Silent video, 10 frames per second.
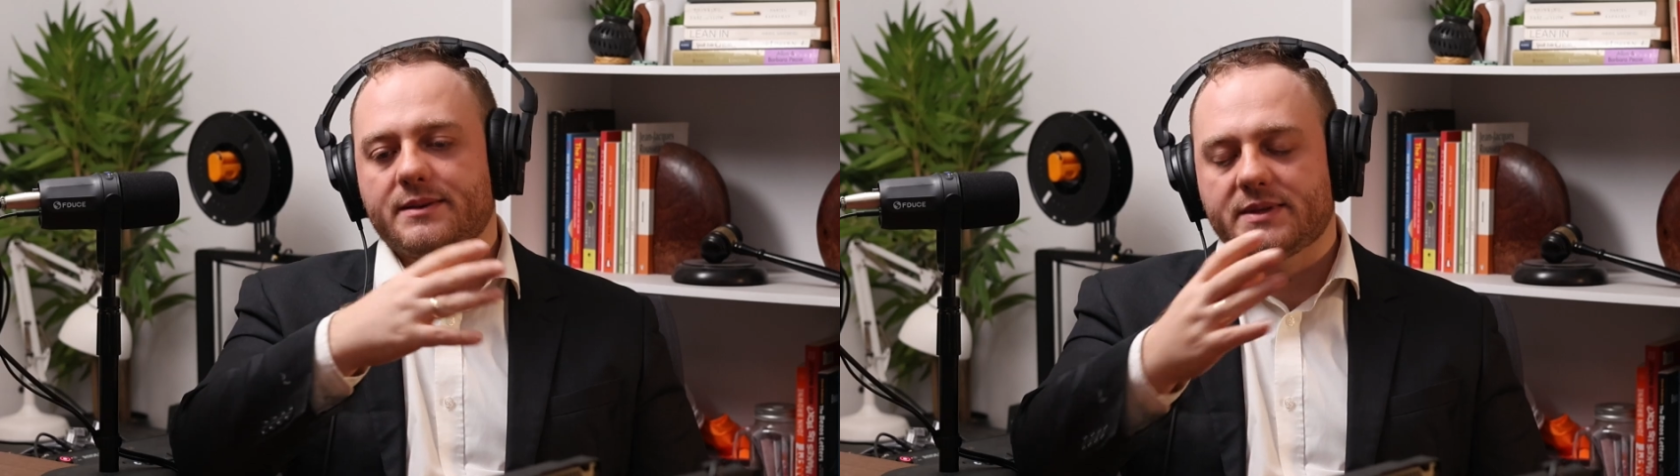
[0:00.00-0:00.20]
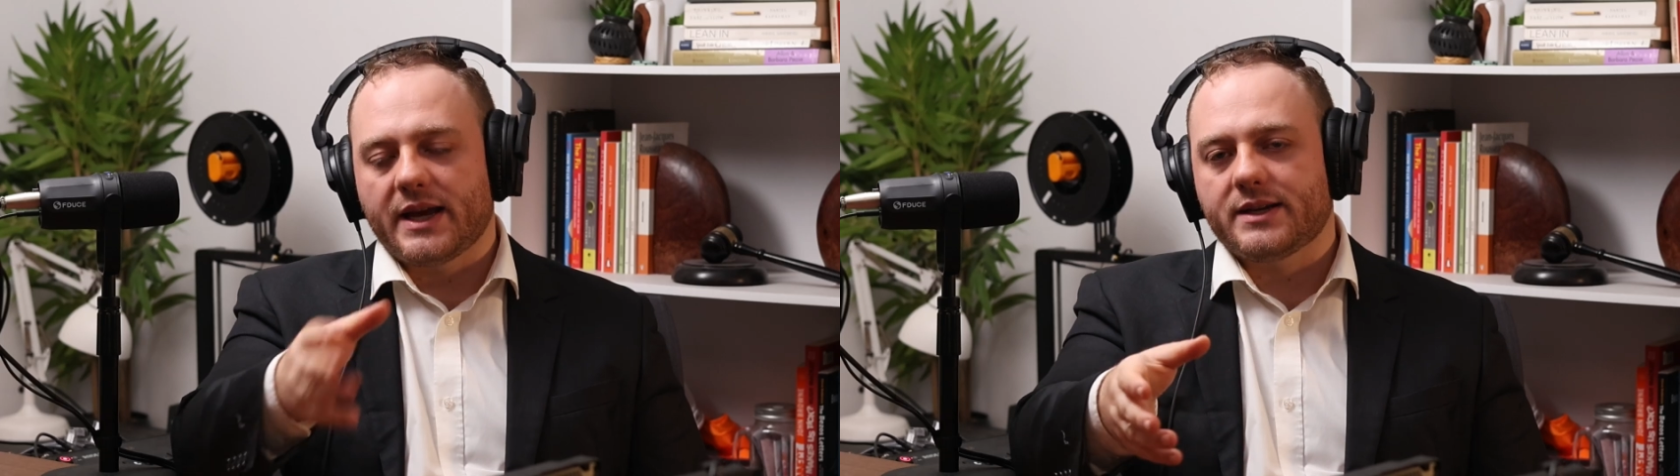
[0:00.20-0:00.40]

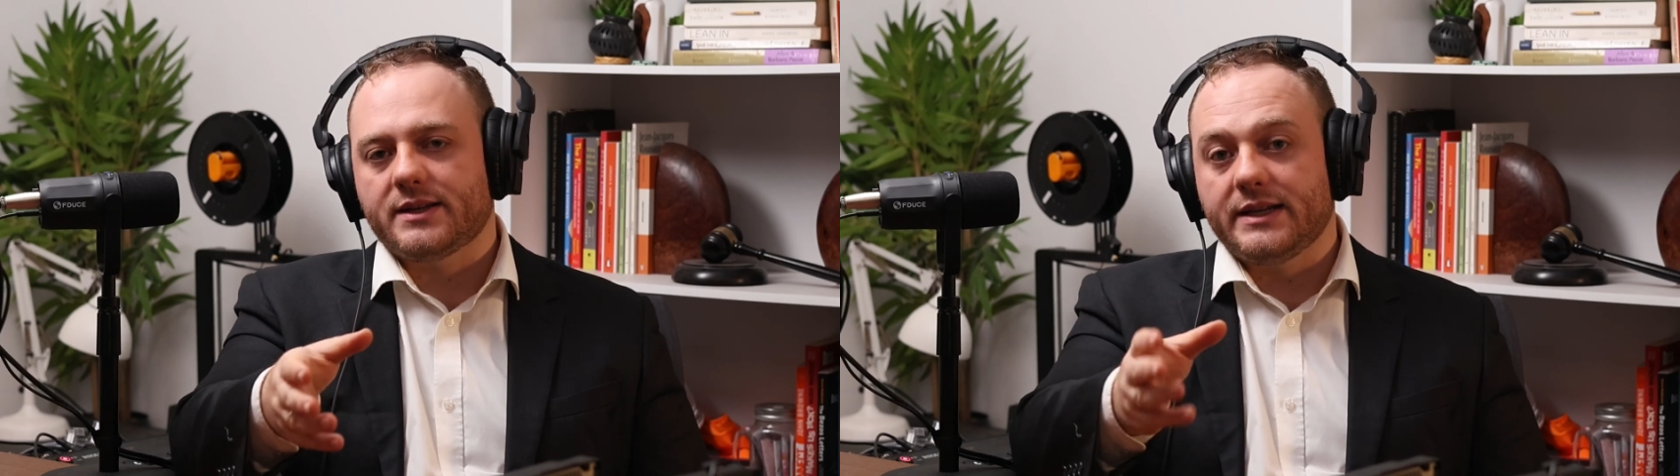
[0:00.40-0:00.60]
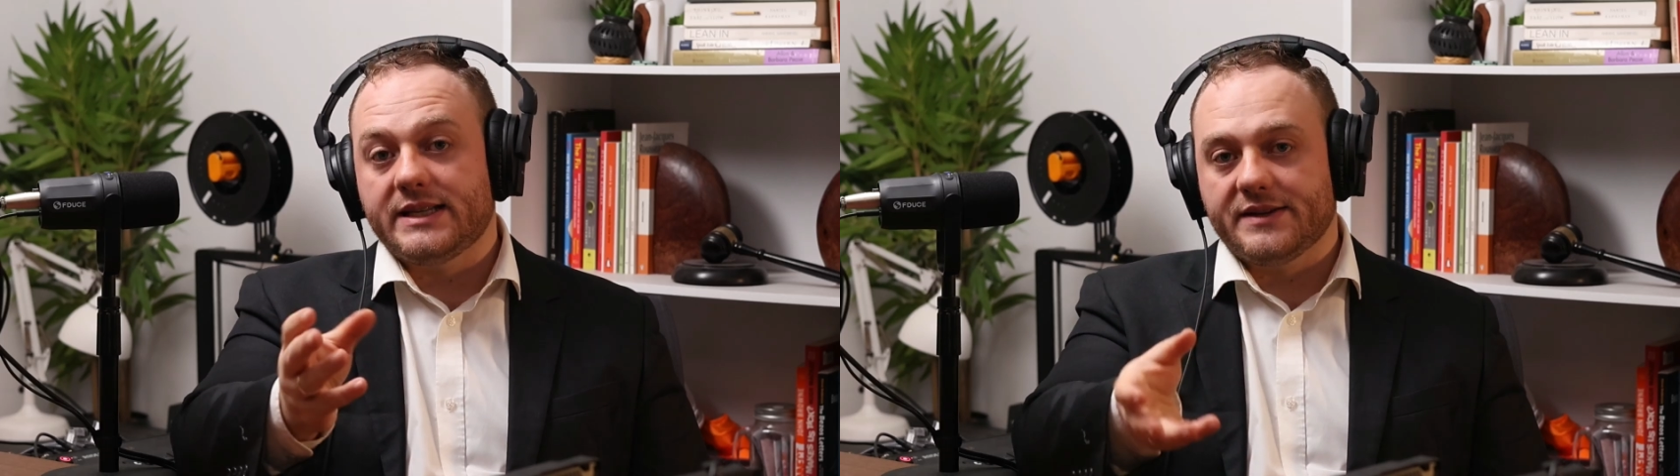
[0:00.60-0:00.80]

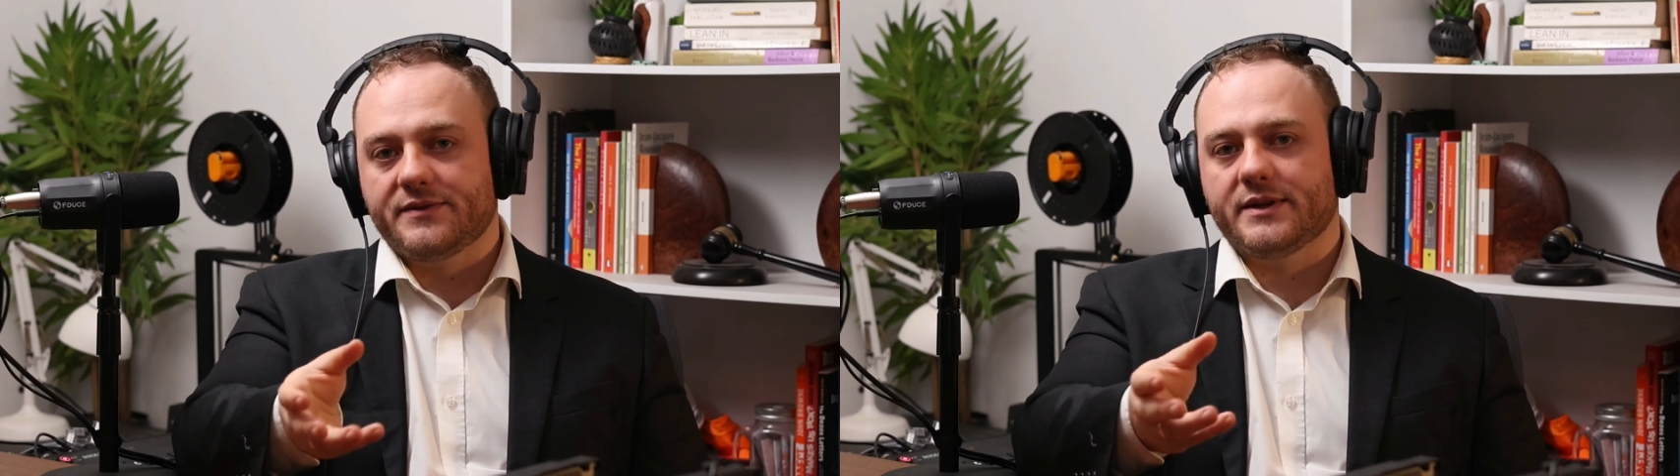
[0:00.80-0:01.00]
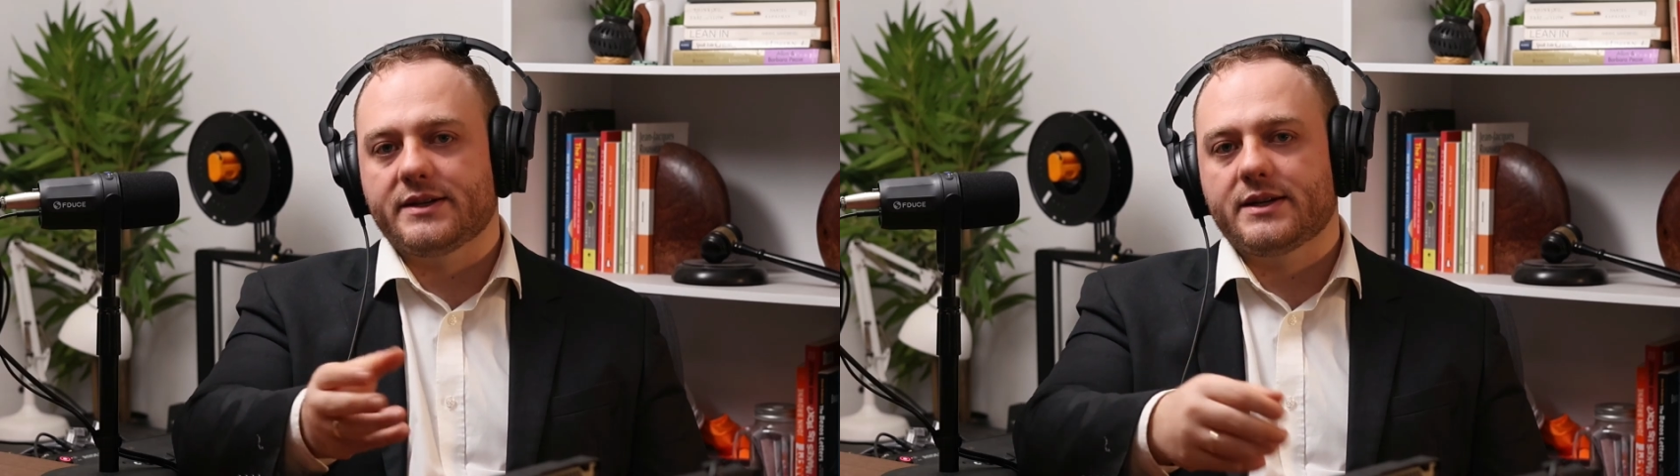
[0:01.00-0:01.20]
substantially
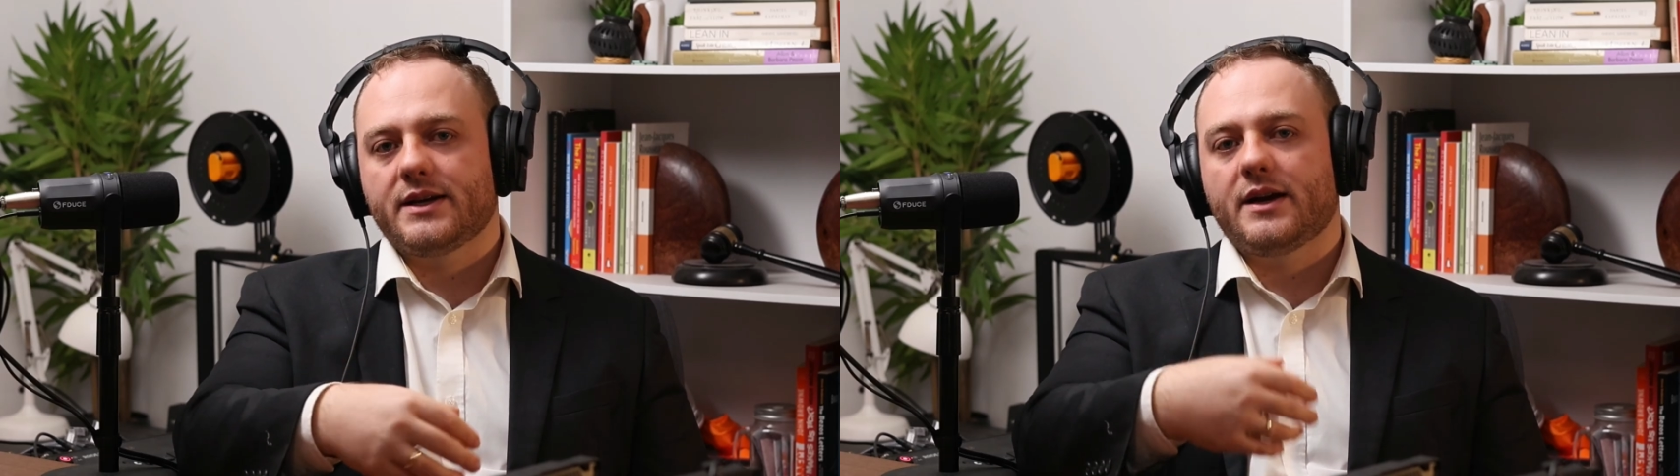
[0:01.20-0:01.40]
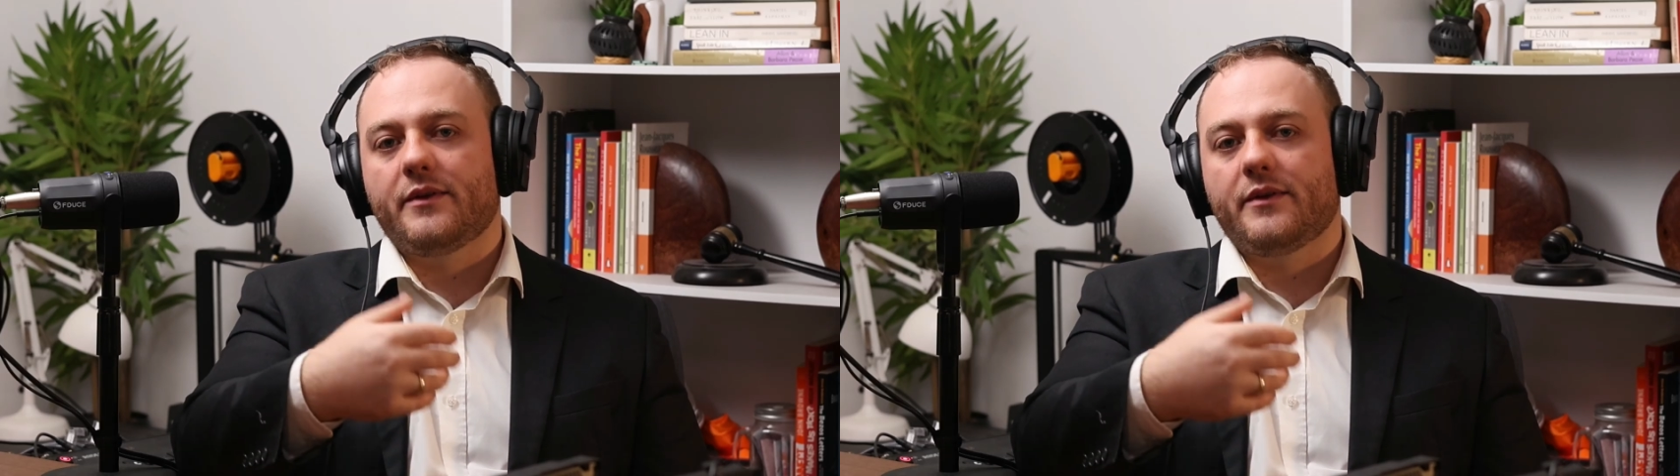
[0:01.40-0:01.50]
different